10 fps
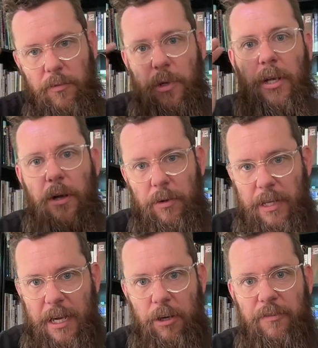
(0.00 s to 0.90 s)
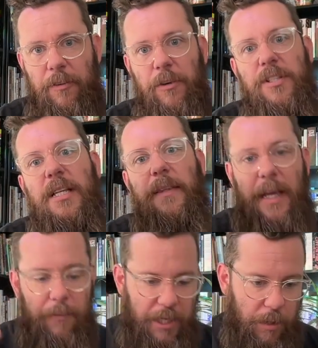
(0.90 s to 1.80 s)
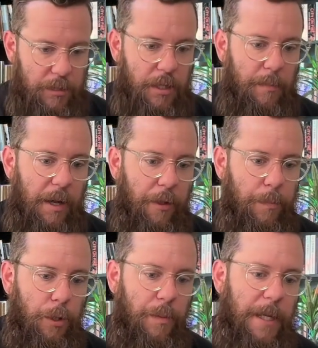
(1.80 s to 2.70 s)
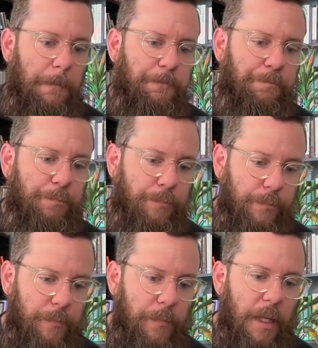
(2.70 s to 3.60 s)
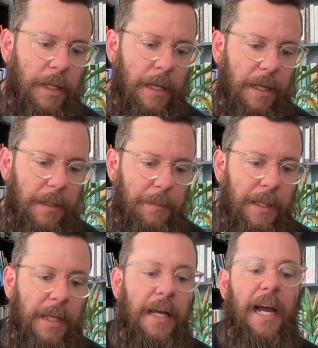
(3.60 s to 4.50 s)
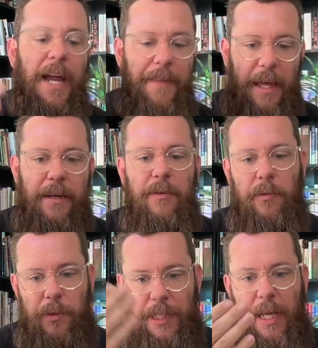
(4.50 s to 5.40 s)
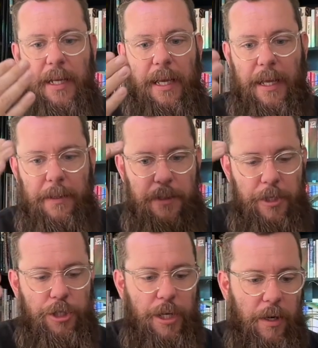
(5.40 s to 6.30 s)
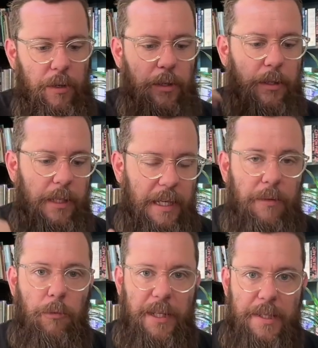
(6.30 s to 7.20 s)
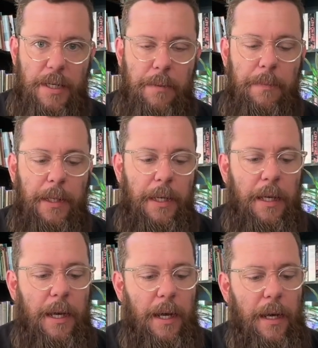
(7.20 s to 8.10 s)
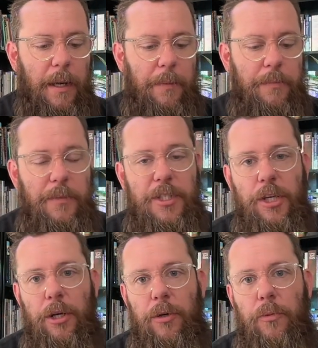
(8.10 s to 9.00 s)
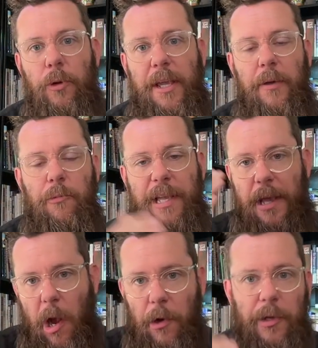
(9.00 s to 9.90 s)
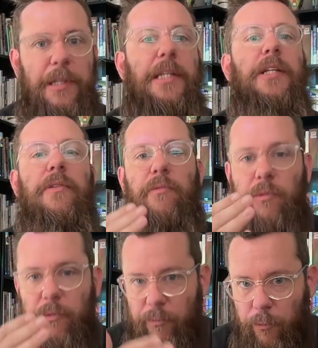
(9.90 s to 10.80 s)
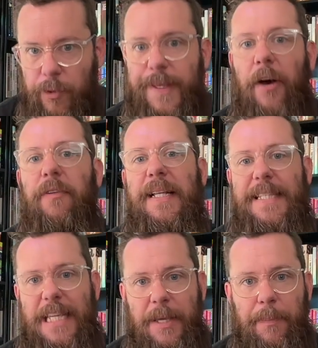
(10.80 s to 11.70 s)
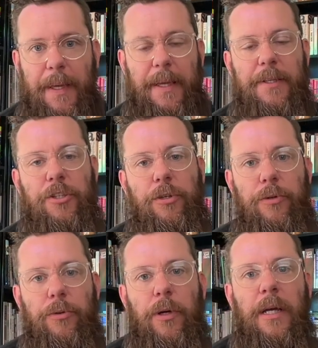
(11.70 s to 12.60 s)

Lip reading: we go Carol first, and then we go to the mother, Boomy. And then, yet again, Cheryl and Winsome. So we are delving deep into